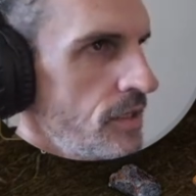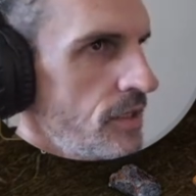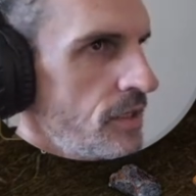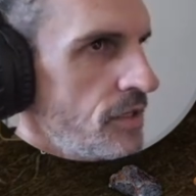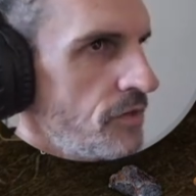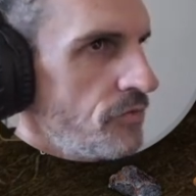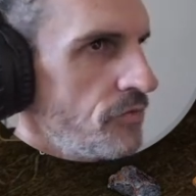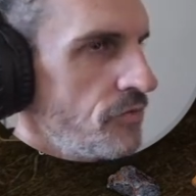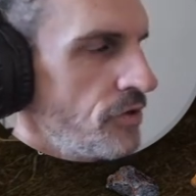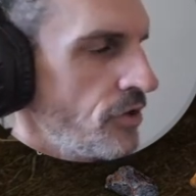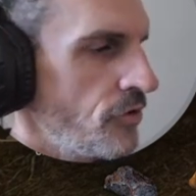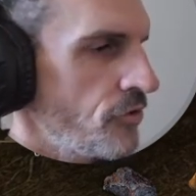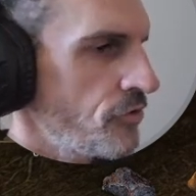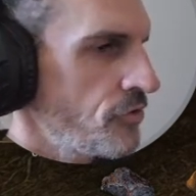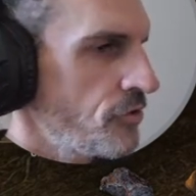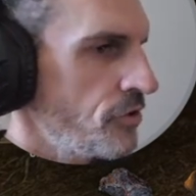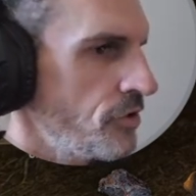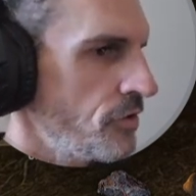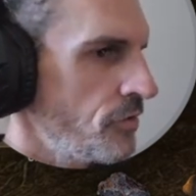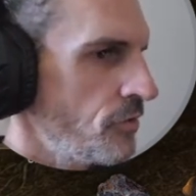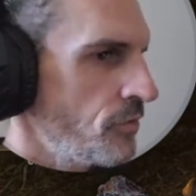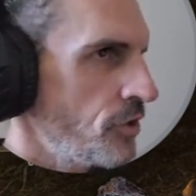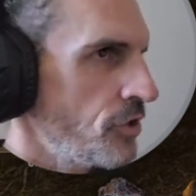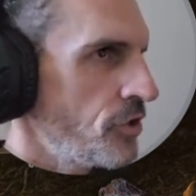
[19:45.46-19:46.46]
The
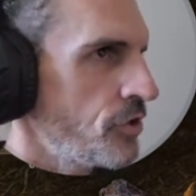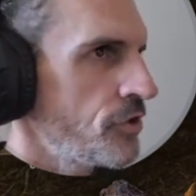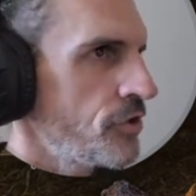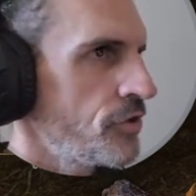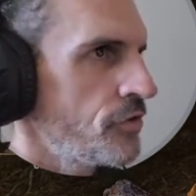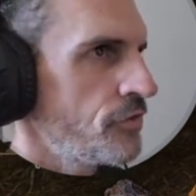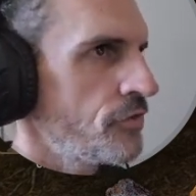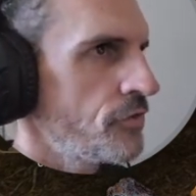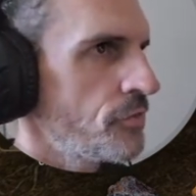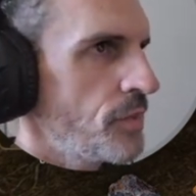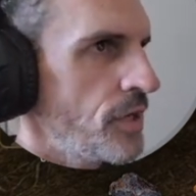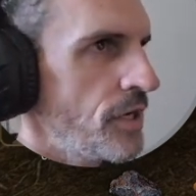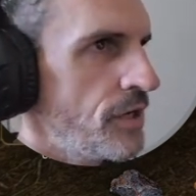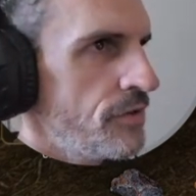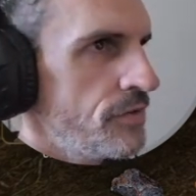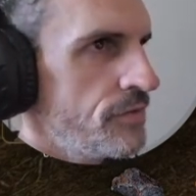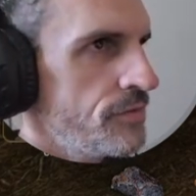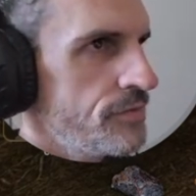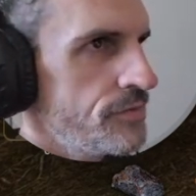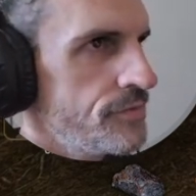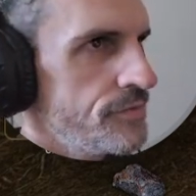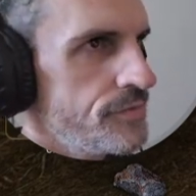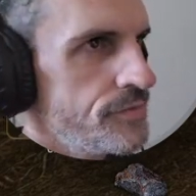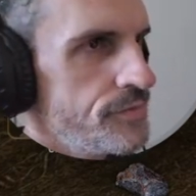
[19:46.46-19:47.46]
falchion we could smelt,
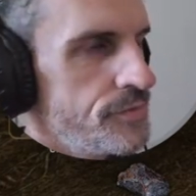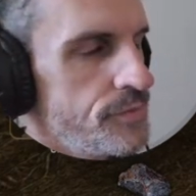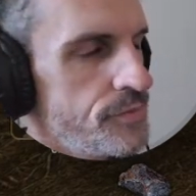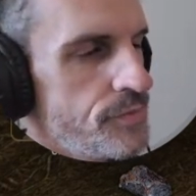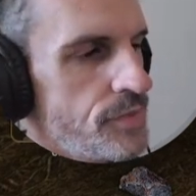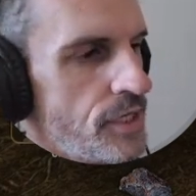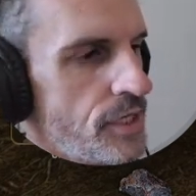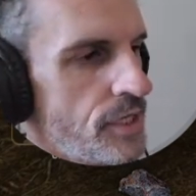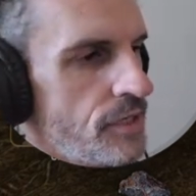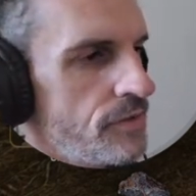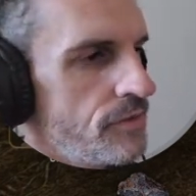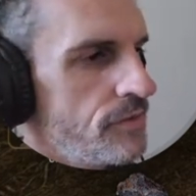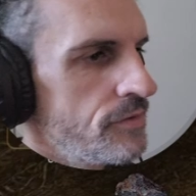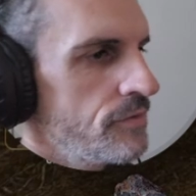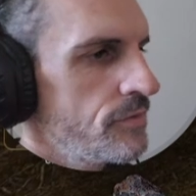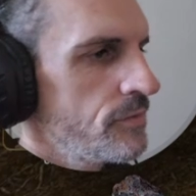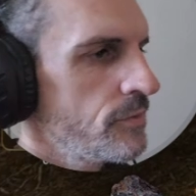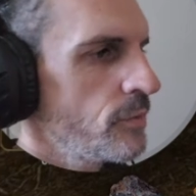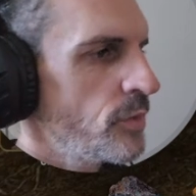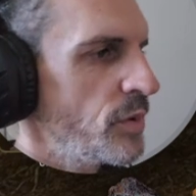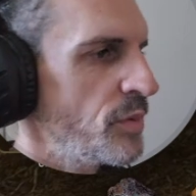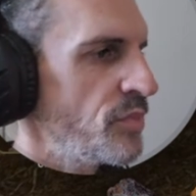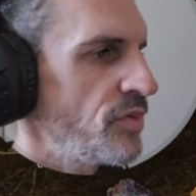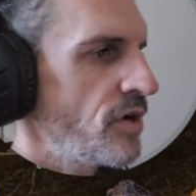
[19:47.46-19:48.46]
but
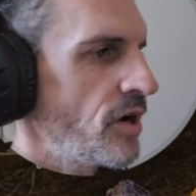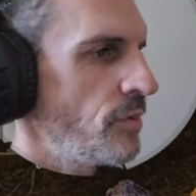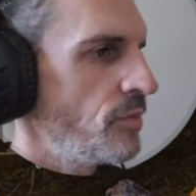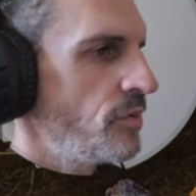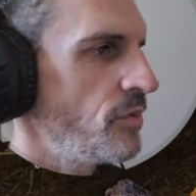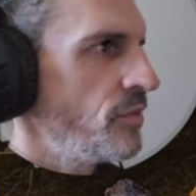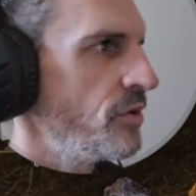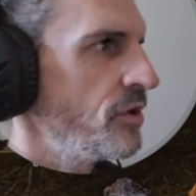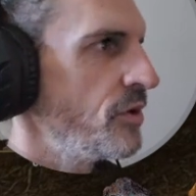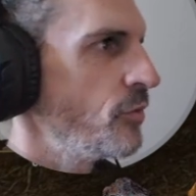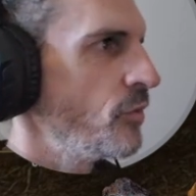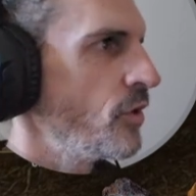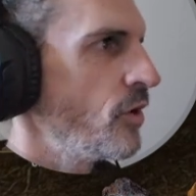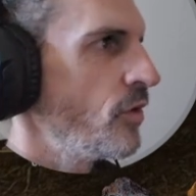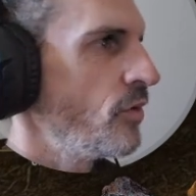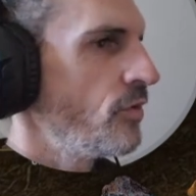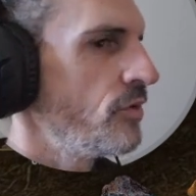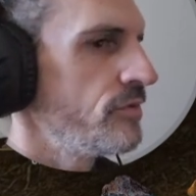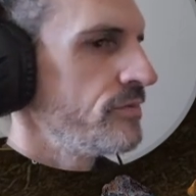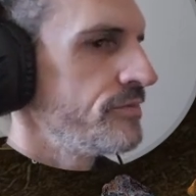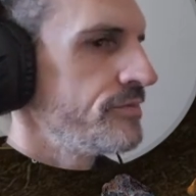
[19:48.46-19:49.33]
we probably won't.